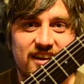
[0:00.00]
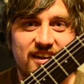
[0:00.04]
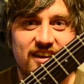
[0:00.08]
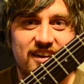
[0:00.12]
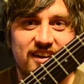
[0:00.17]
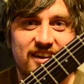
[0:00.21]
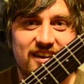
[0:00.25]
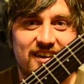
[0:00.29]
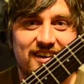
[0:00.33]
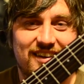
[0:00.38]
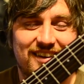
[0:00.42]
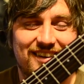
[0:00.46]

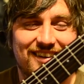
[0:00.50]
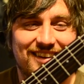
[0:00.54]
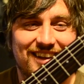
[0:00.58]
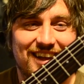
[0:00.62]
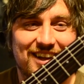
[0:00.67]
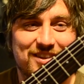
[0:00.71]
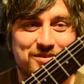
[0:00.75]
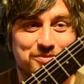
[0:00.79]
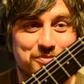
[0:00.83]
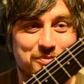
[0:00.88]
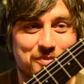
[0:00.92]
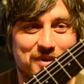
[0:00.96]

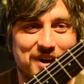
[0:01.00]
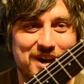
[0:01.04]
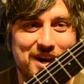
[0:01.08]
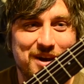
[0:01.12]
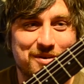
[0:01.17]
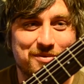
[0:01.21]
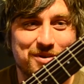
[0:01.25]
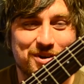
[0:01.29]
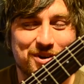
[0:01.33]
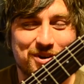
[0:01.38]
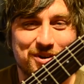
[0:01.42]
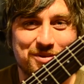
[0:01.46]
That's
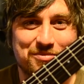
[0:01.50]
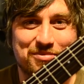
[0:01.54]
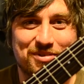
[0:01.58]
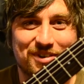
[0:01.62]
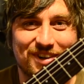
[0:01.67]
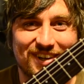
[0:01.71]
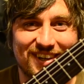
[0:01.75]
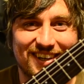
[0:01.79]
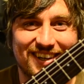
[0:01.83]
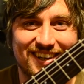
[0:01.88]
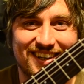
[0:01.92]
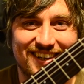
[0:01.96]
where we're going to
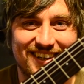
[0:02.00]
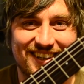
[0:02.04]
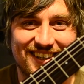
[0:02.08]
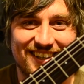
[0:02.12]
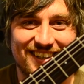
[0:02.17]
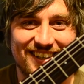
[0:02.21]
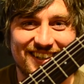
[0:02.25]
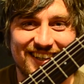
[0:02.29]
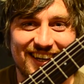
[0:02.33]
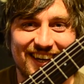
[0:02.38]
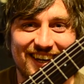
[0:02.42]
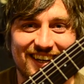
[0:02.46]
put it.
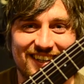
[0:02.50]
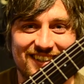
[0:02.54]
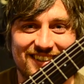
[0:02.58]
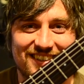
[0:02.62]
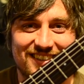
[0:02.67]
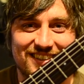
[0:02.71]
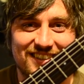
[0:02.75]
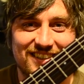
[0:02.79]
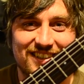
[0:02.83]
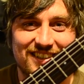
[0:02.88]
Yeah?